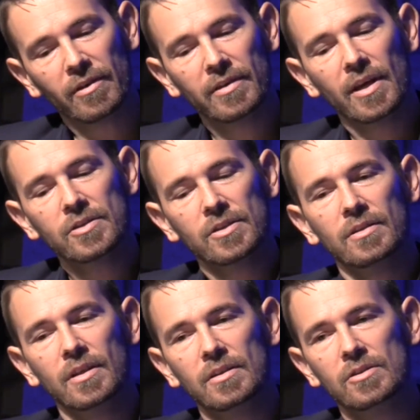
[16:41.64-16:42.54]

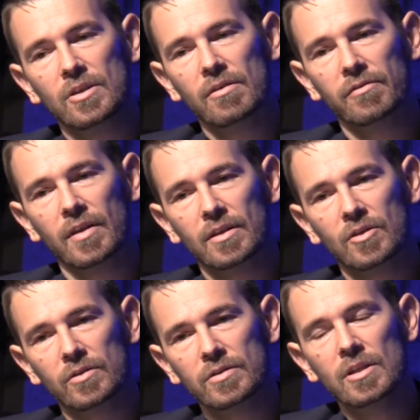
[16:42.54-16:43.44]
Foundation then, Geoff,
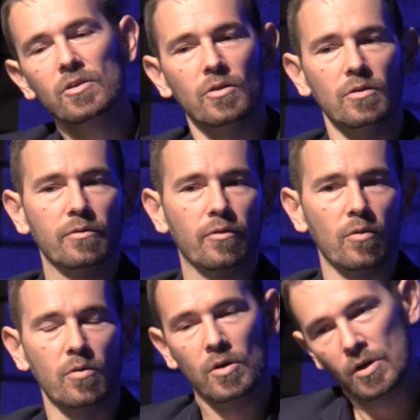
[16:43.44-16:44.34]
that continued
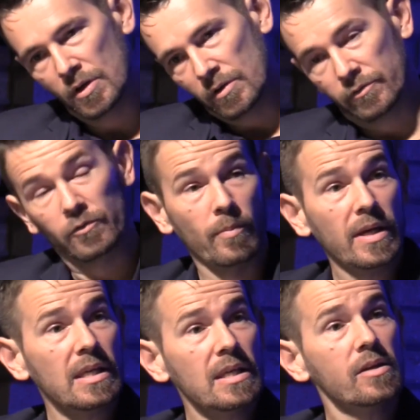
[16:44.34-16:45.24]
for
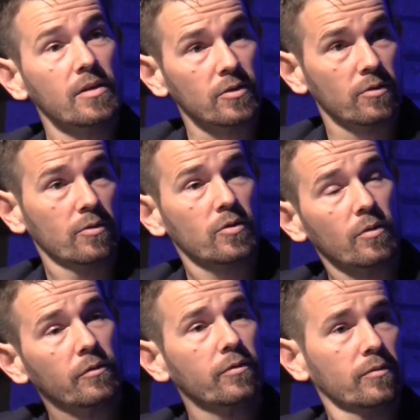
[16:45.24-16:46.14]
many years,
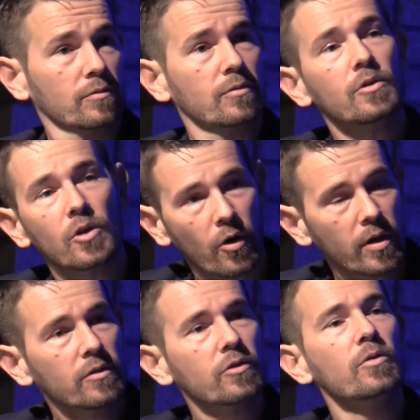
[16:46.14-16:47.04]
sort of
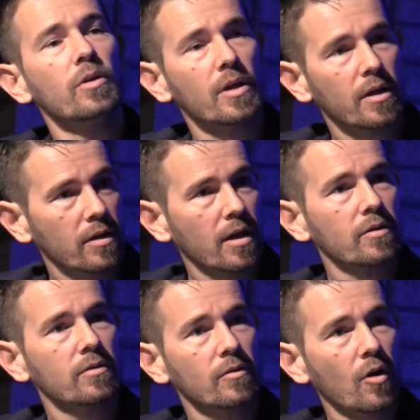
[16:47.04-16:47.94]
going through
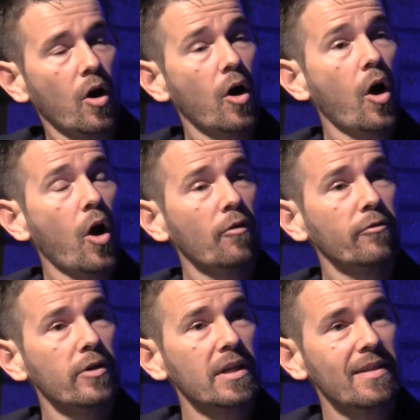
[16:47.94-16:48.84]
and
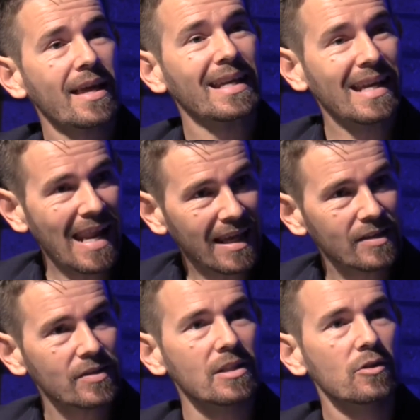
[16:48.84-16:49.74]
offering that
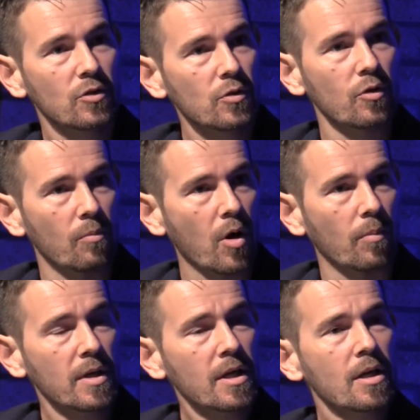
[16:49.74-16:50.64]
legacy to your
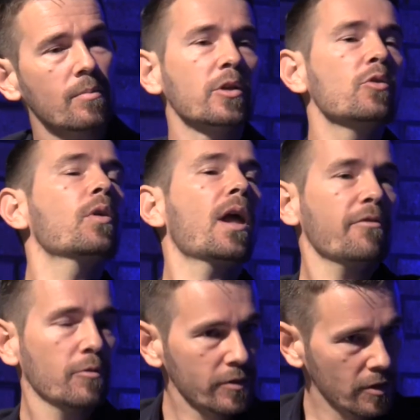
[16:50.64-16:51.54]
mom. But your
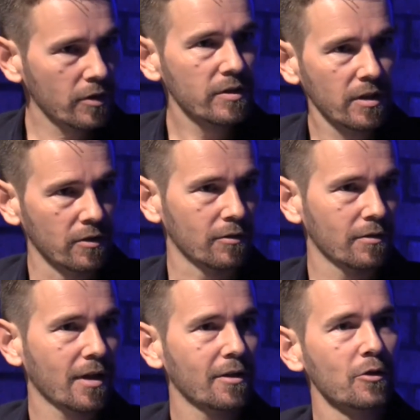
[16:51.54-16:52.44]
life also continued,
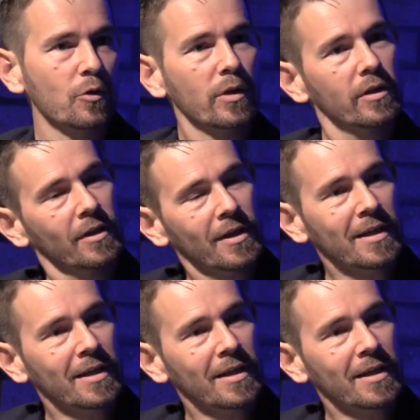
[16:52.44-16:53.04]
and you were